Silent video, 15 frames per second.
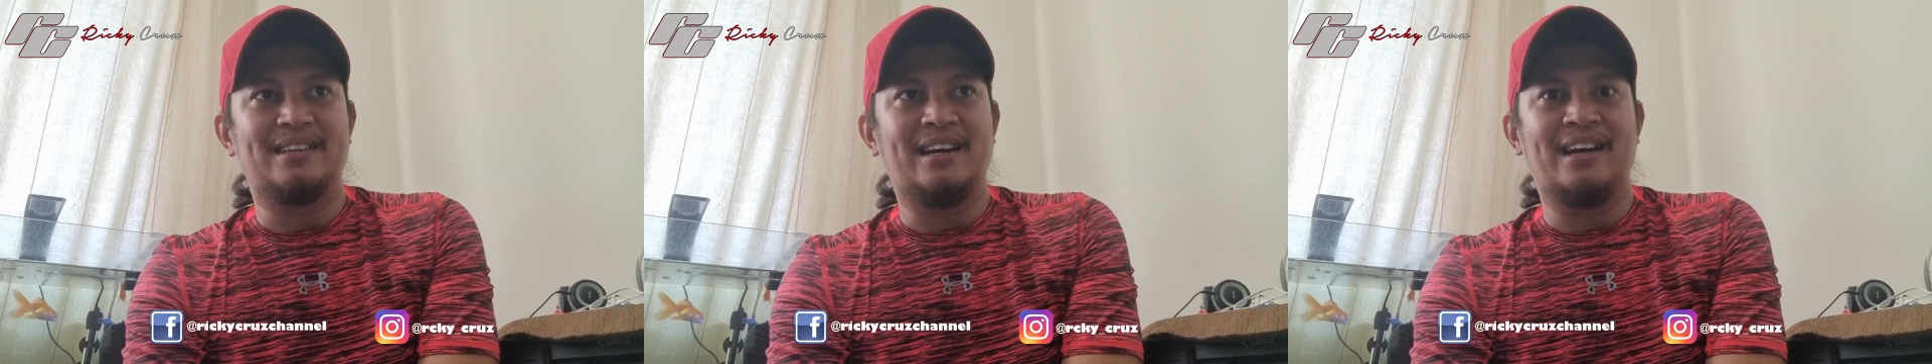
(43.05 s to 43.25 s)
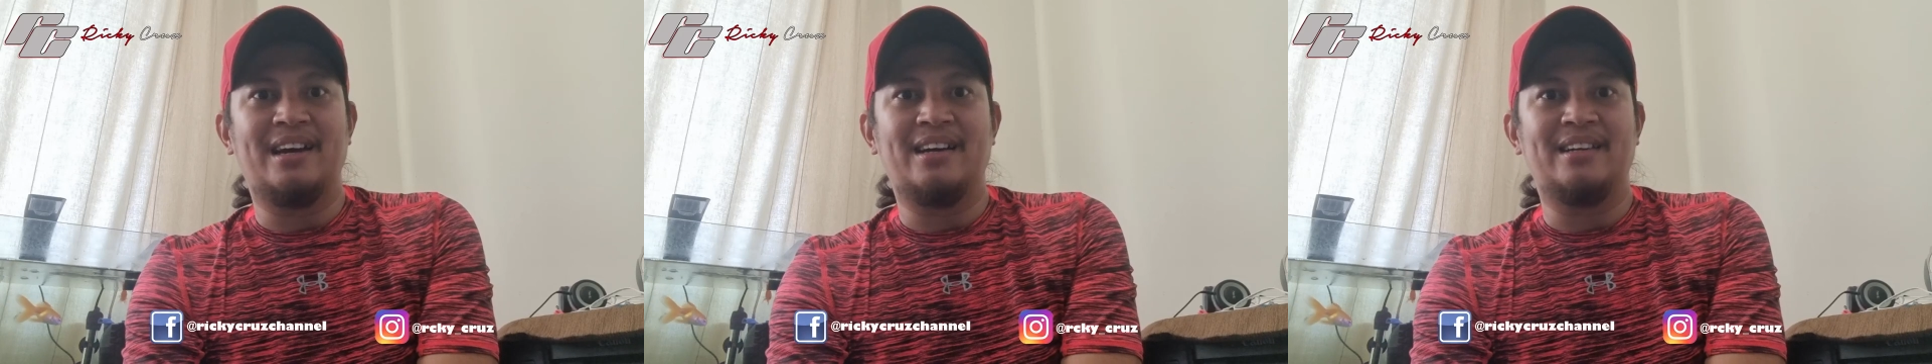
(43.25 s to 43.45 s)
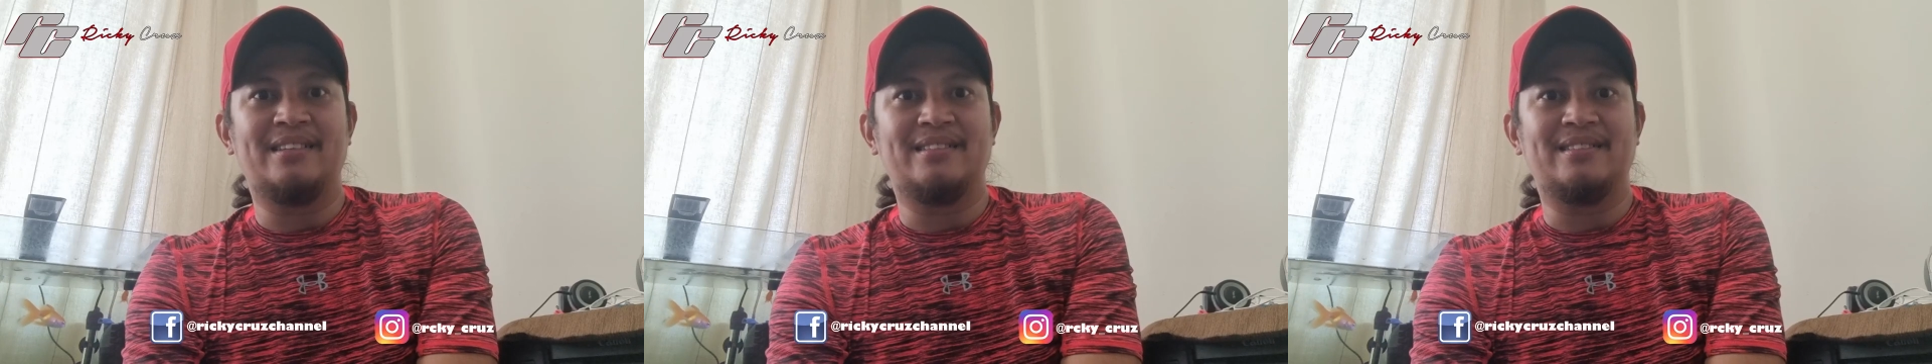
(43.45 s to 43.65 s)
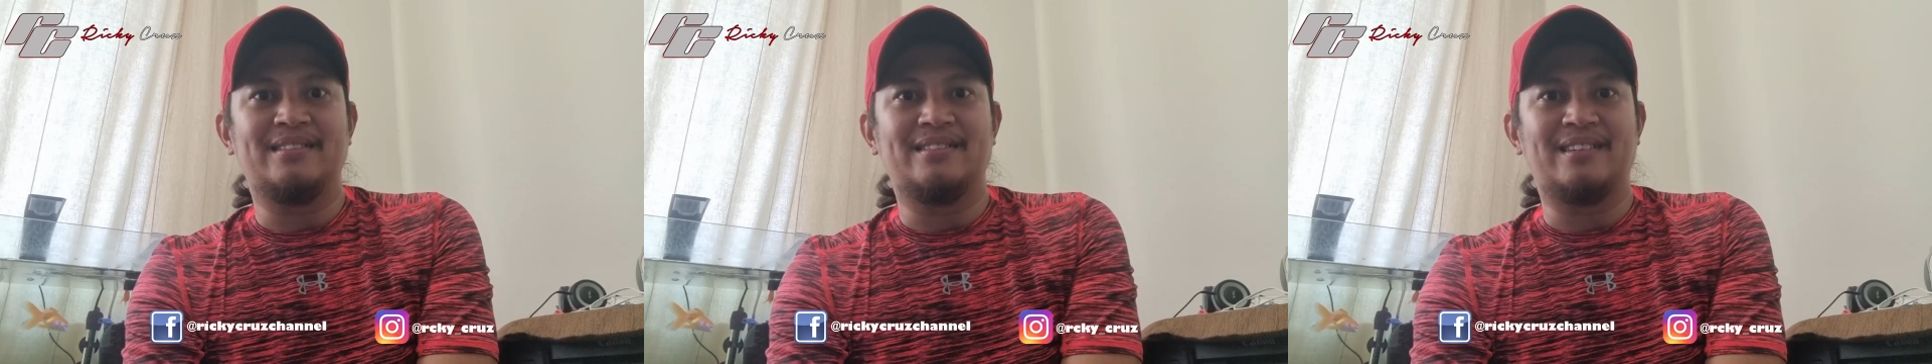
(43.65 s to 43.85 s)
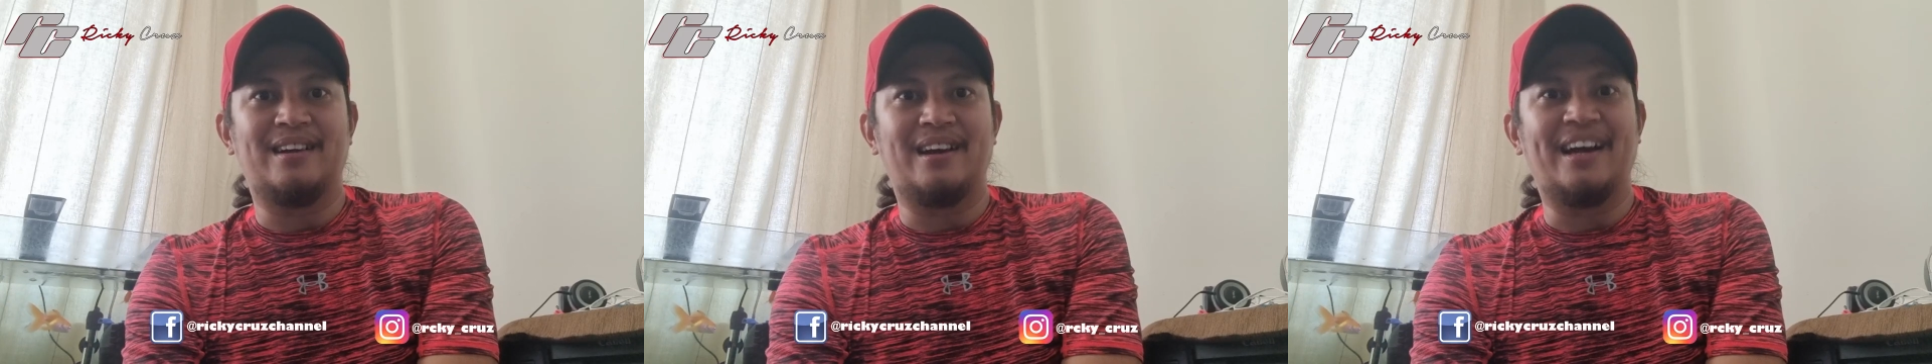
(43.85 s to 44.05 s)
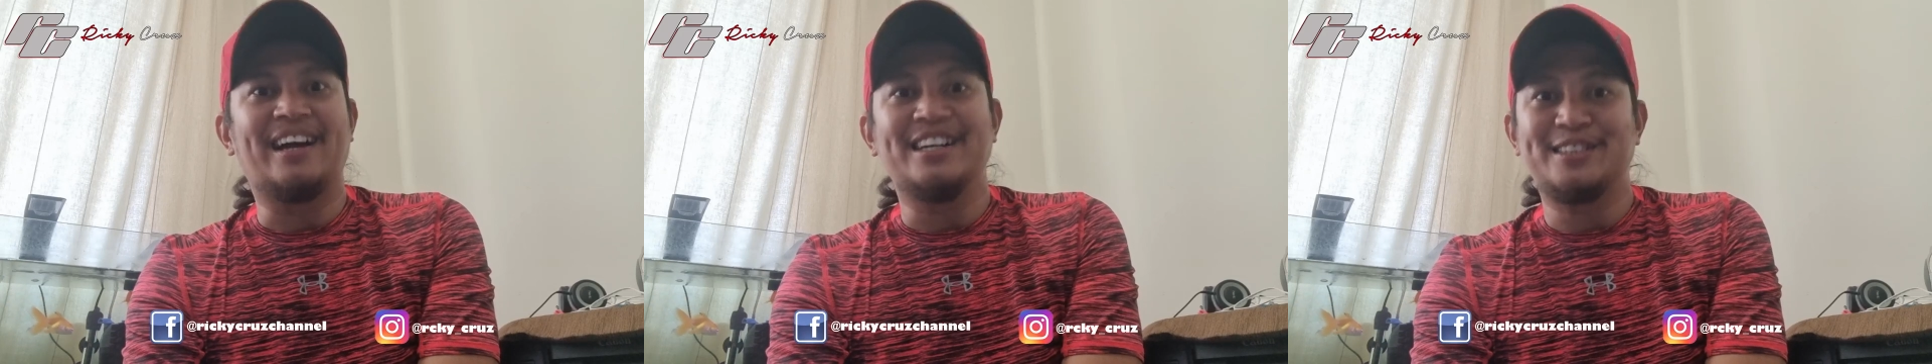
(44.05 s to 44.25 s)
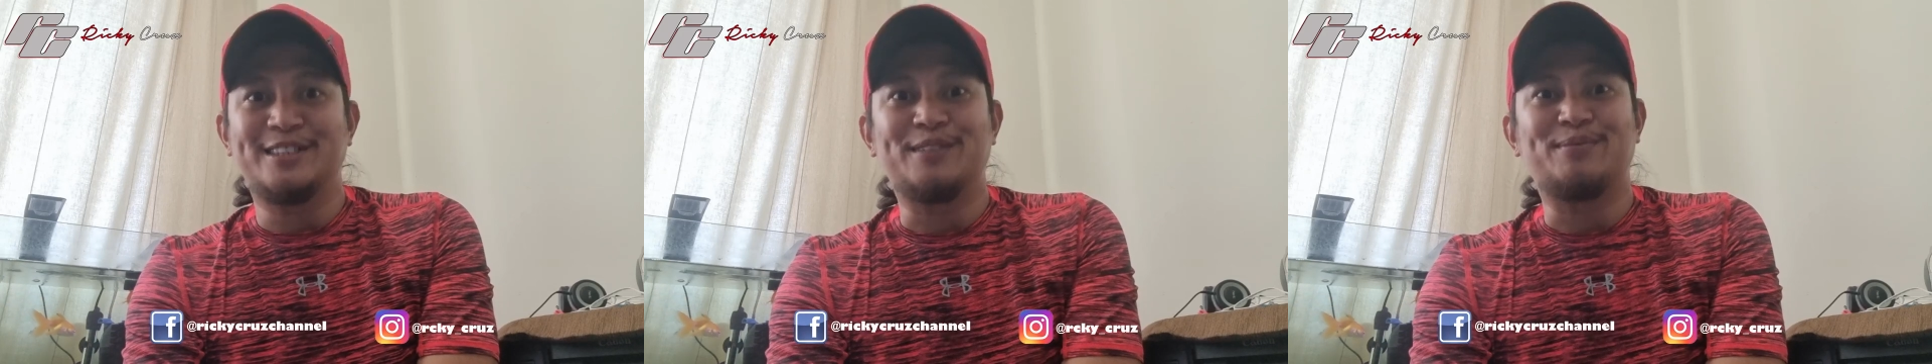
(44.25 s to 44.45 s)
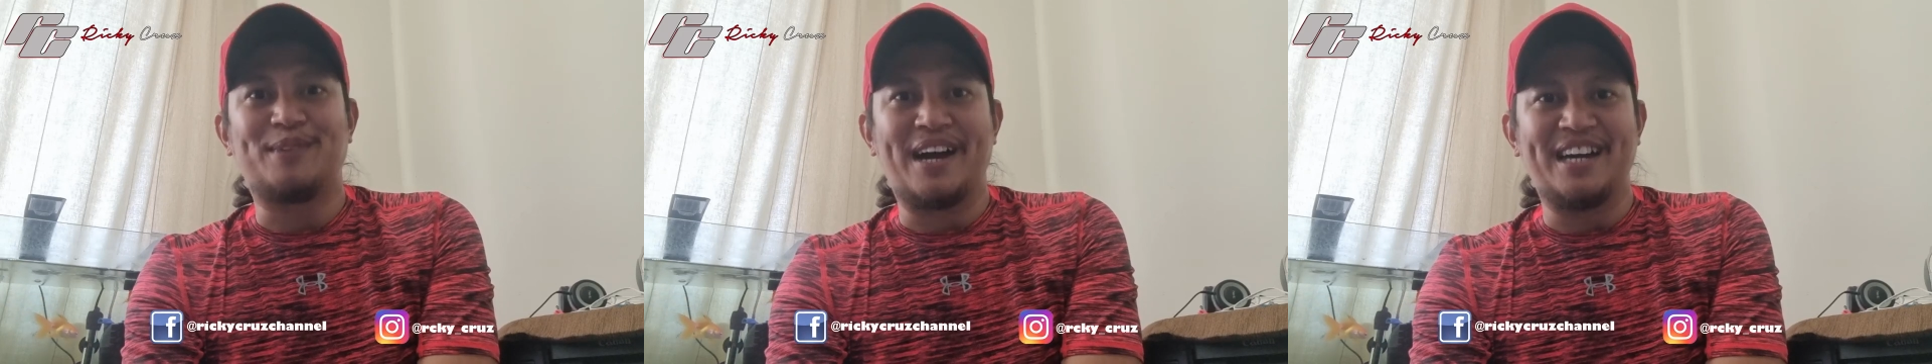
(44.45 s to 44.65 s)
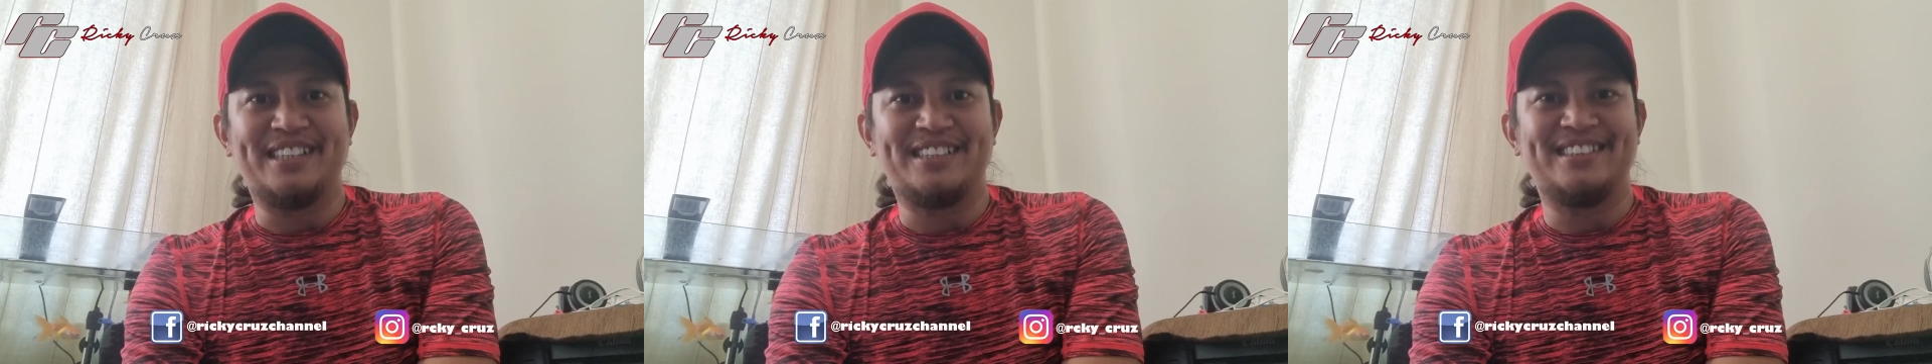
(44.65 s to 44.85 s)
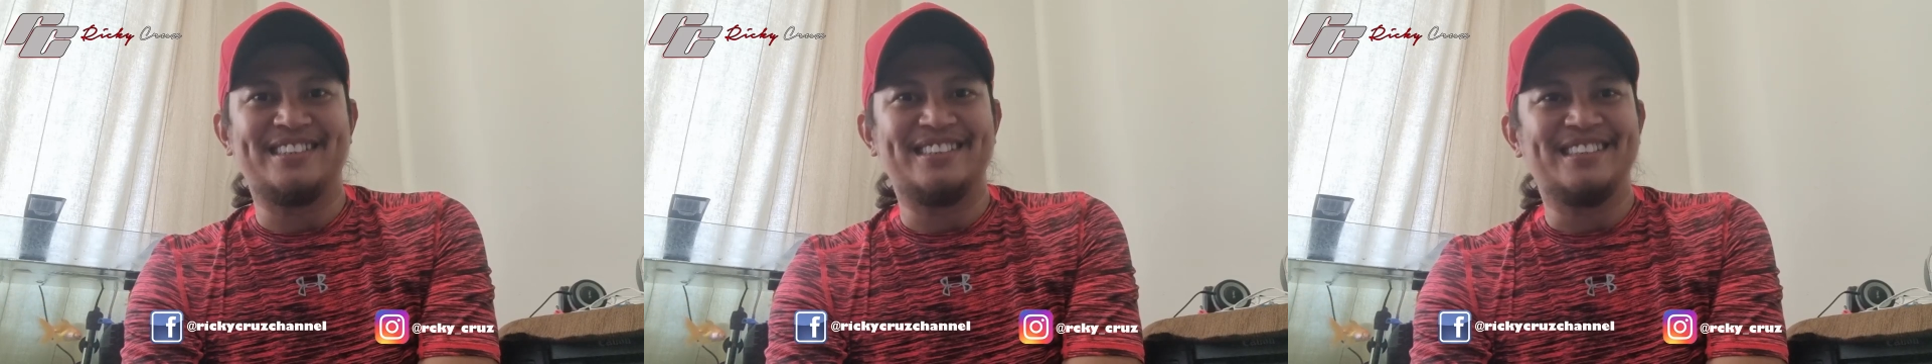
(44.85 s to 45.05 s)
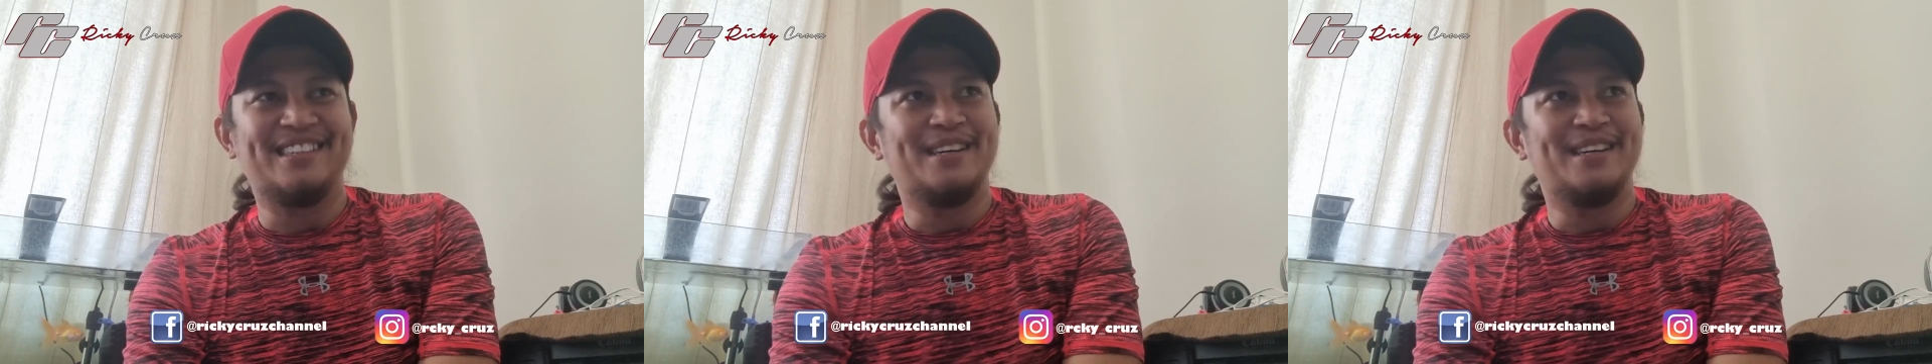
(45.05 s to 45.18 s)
And I got surprised